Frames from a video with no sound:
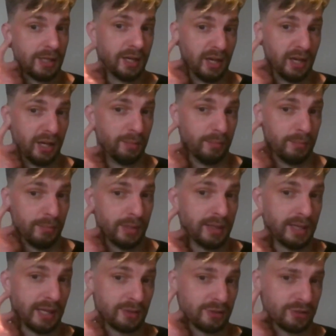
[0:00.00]
And
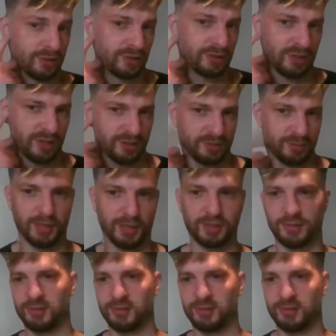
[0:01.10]
that just exacerbates the